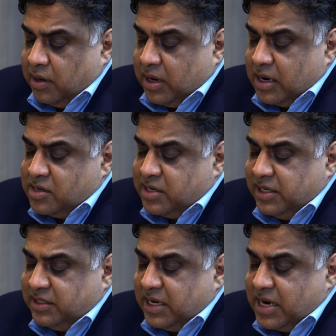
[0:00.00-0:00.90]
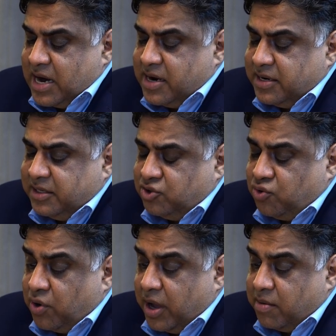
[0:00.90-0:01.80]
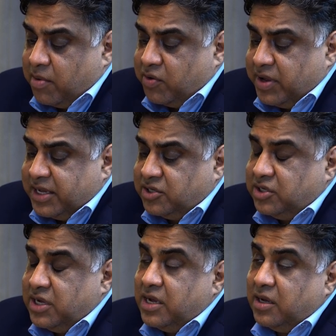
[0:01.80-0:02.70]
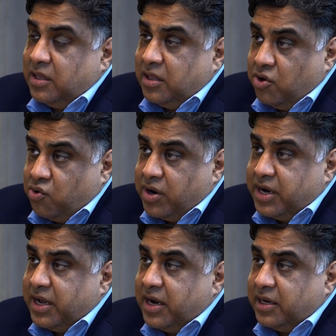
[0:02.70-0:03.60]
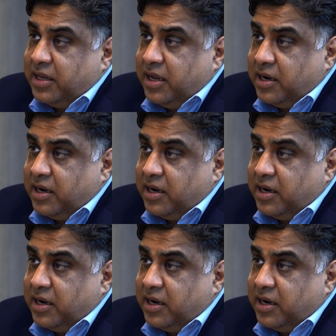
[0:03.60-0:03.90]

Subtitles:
countries and entities talking about ESG, the auditing and